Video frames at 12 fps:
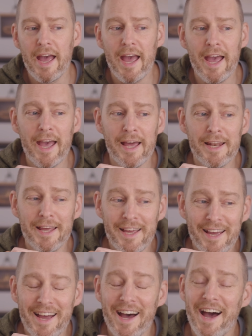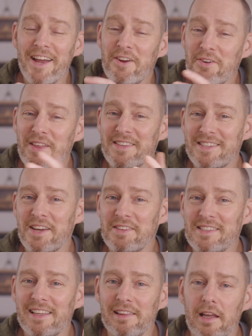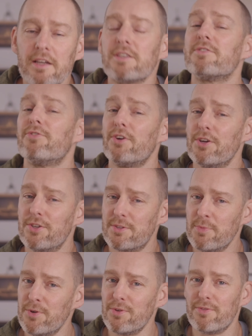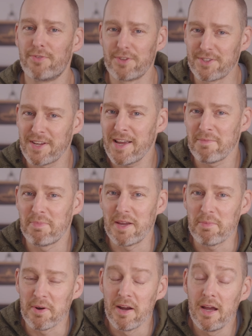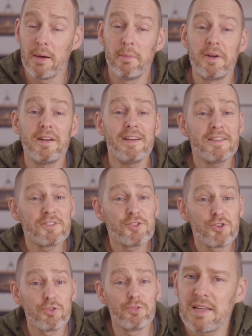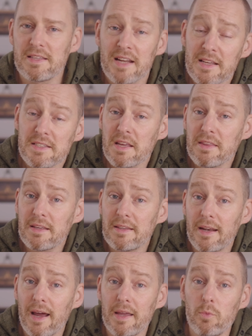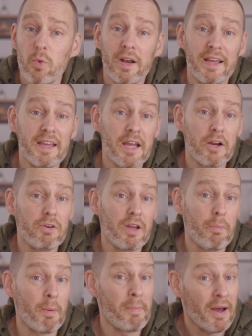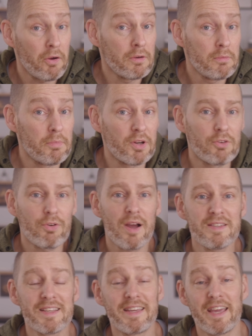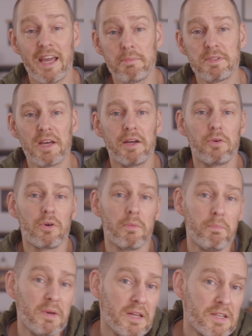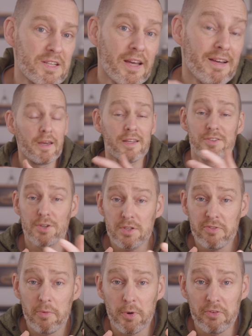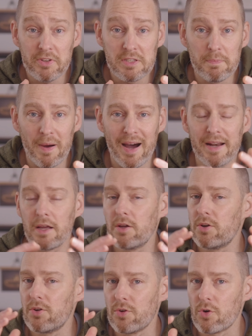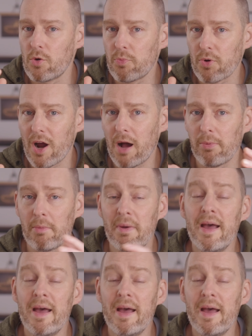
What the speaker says: And I know that sounds a little like it's very smooth for sandpaper, but it is true. It's not something that I'd want to carry up a mountain, but across a campsite or a beach in search of a perfect spot, no problem.